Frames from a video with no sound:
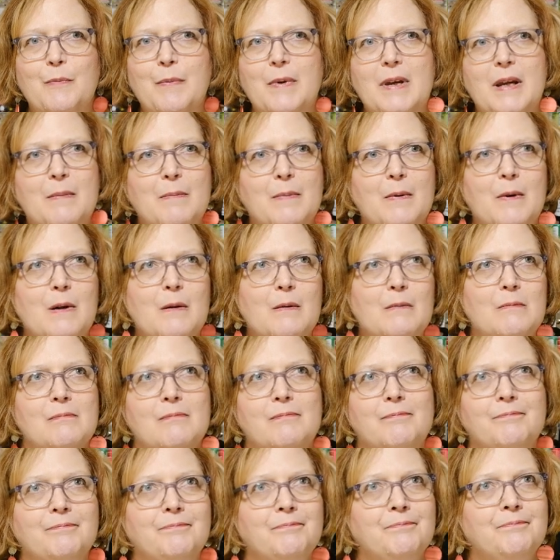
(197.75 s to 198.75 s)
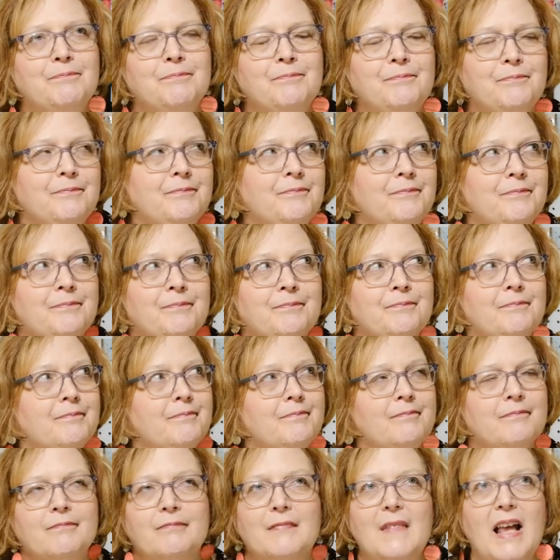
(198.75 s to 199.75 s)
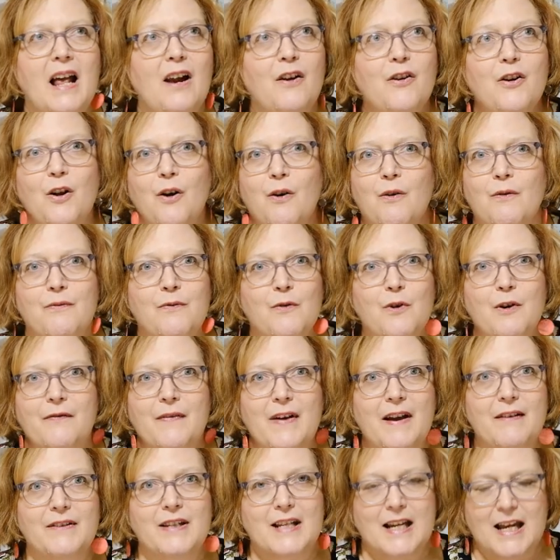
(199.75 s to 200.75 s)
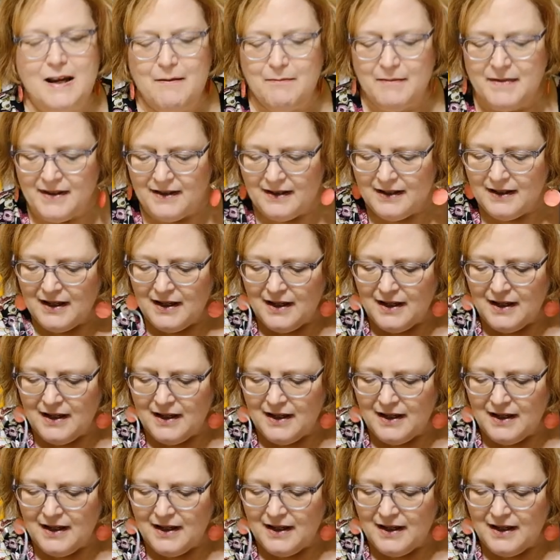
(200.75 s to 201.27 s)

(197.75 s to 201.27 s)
people I don't know, four or five times.